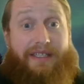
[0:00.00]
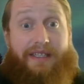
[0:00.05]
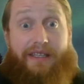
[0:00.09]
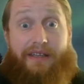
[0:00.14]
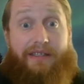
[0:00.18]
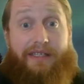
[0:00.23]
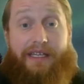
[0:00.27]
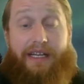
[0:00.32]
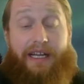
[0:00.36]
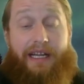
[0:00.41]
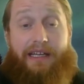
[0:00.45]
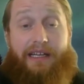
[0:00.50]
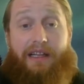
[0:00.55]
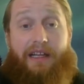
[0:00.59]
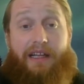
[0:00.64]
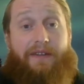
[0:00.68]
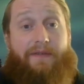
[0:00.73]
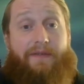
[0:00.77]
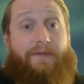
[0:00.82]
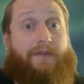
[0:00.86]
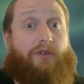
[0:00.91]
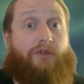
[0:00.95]
there's not a lot
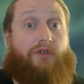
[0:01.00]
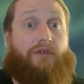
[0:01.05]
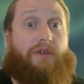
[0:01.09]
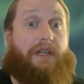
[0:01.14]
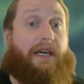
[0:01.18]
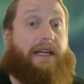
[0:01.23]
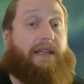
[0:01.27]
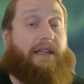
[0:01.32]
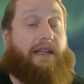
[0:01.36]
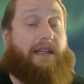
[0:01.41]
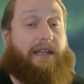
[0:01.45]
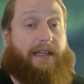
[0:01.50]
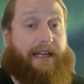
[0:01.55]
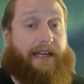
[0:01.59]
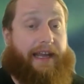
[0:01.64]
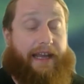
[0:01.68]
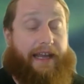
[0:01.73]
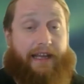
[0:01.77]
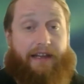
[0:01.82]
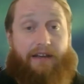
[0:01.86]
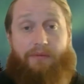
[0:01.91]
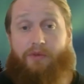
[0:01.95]
of food, not a lot of
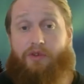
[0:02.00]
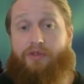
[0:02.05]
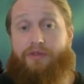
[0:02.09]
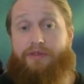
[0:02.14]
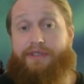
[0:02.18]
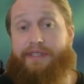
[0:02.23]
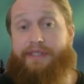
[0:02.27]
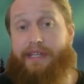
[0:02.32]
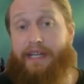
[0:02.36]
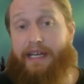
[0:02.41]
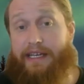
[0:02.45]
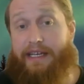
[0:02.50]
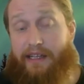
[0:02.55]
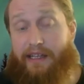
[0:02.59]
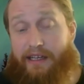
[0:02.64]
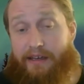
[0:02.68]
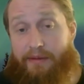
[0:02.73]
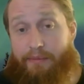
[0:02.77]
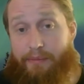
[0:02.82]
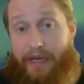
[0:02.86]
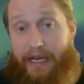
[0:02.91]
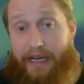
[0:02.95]
animals, not a
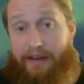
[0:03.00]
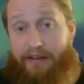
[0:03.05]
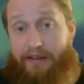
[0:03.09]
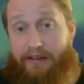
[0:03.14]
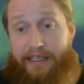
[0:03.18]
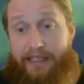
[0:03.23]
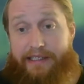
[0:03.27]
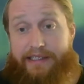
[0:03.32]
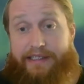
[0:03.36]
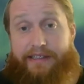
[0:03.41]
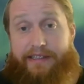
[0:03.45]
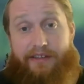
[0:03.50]
lot of berries.